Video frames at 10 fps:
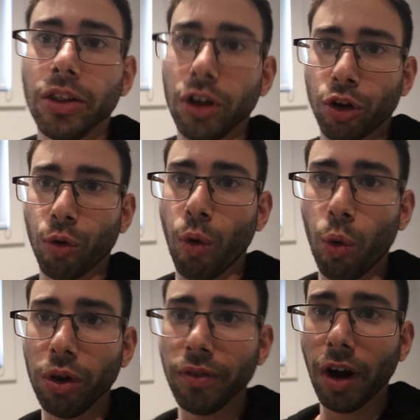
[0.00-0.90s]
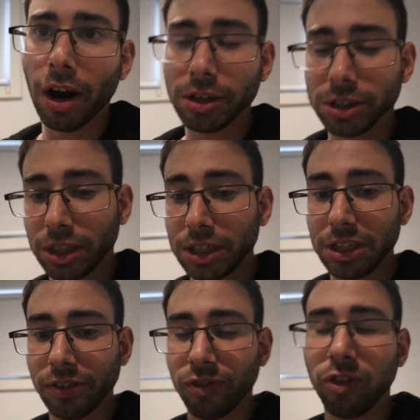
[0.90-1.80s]
the coronavirus because
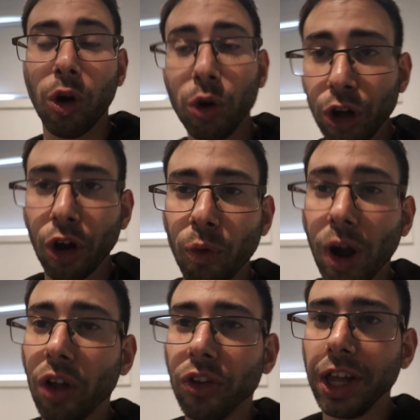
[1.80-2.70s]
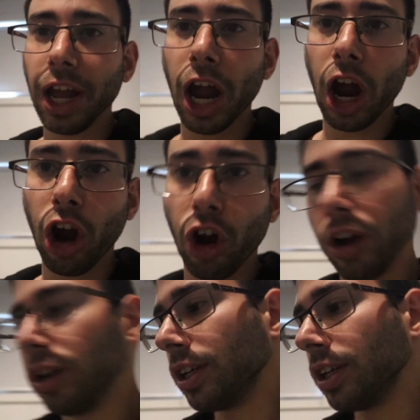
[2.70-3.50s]
it's floating around the air.